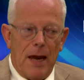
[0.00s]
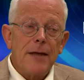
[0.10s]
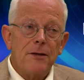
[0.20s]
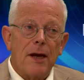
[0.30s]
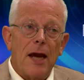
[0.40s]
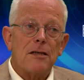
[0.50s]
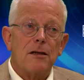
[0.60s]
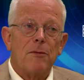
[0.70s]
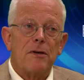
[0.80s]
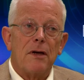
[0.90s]

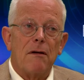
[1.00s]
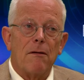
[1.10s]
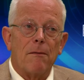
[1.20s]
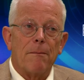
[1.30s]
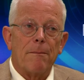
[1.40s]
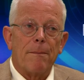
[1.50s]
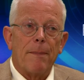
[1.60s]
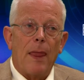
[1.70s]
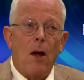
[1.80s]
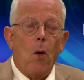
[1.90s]
educational material
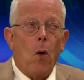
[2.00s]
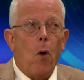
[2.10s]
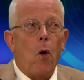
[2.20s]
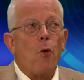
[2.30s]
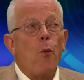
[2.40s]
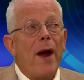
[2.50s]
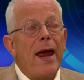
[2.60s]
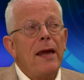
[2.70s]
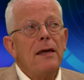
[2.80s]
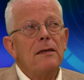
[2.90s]
or
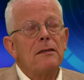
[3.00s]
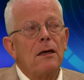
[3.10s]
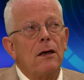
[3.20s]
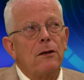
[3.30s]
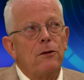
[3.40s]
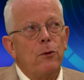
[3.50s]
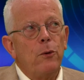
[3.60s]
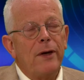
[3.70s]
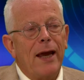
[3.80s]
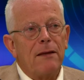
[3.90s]
ways
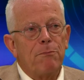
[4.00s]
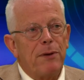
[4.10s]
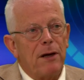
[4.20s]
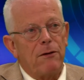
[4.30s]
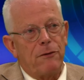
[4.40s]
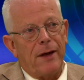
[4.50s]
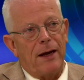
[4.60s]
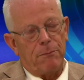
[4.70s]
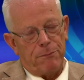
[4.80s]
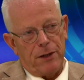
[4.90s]
to get
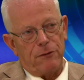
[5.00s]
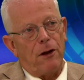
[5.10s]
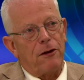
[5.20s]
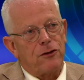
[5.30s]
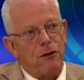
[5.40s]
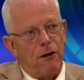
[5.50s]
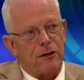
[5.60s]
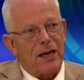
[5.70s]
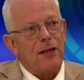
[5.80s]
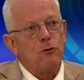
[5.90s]
periodontology
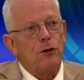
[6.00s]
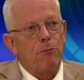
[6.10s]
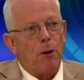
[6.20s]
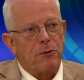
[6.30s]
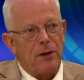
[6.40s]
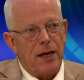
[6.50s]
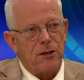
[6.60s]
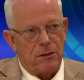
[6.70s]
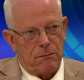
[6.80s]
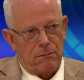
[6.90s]
knowledge into the
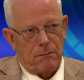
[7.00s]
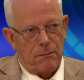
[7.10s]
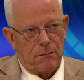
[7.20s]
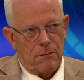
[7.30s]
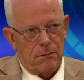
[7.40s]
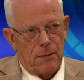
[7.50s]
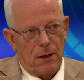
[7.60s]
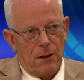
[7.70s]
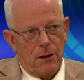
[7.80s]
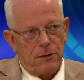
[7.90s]
population.
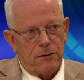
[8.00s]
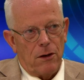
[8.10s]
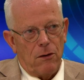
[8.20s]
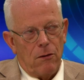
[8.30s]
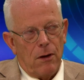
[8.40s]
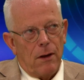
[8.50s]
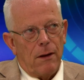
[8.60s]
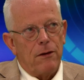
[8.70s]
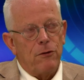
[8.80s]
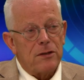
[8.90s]
So
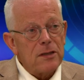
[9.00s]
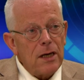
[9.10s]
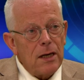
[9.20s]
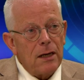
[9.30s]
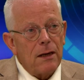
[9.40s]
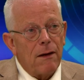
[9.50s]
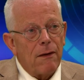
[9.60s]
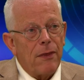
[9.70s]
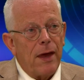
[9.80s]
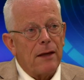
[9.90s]
you see
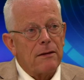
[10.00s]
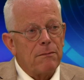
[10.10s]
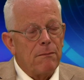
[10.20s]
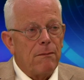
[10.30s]
that